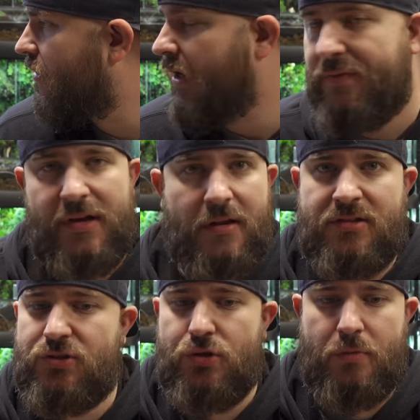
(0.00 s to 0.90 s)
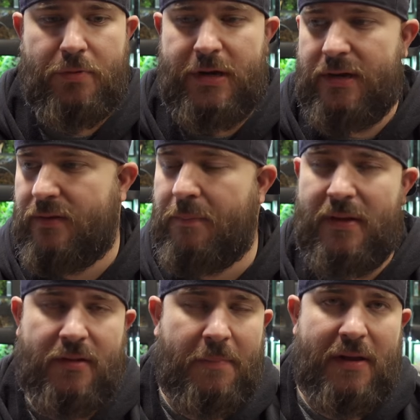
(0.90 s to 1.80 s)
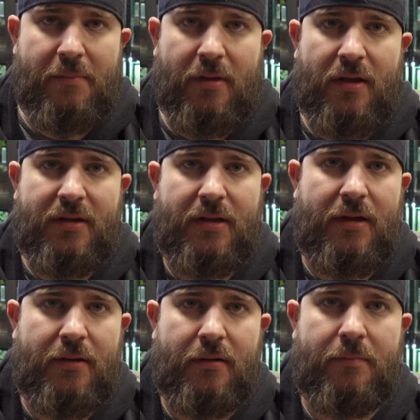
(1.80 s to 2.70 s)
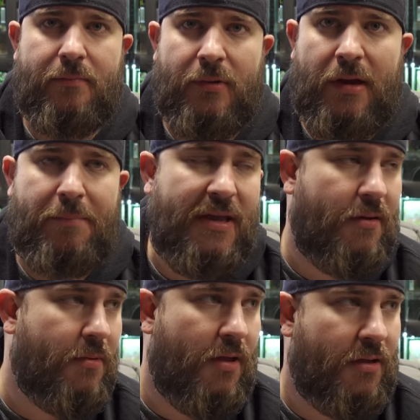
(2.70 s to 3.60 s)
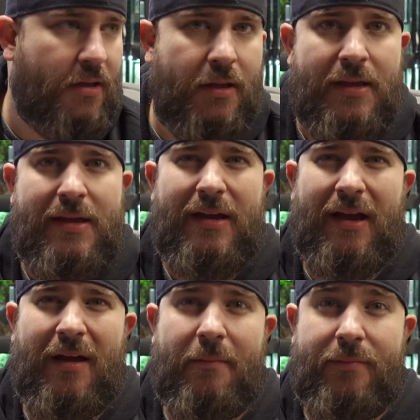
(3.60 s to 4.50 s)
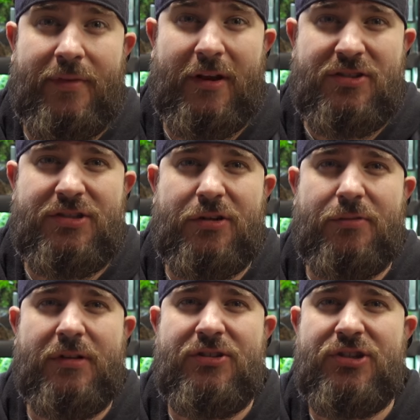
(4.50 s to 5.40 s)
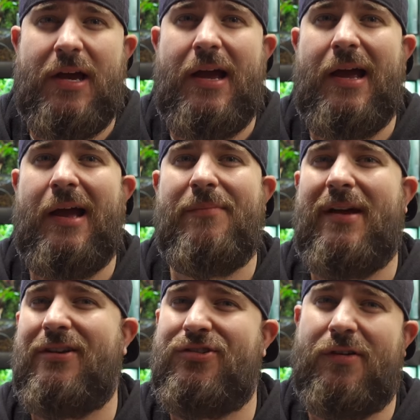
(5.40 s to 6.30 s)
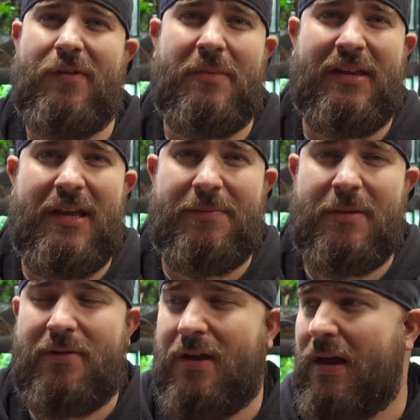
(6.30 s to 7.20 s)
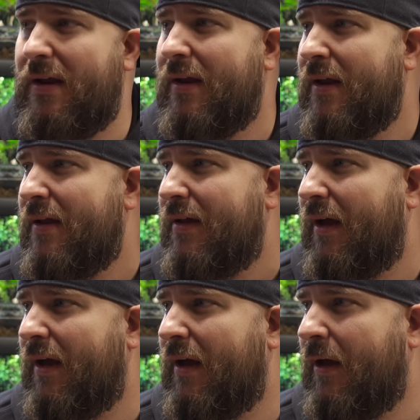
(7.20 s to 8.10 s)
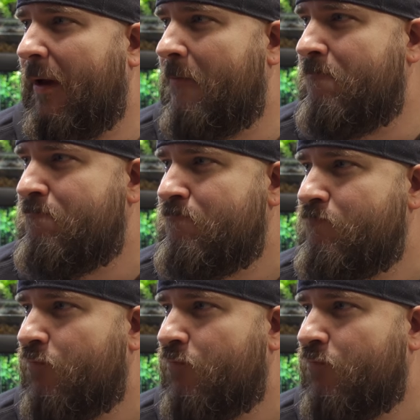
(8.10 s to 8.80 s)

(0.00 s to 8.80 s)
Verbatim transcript: nothing else new breeding. The, the Pena Blanca or Pena Blanca, um, they're still really shy. I'm not sure if I'm going to keep them or not. Um,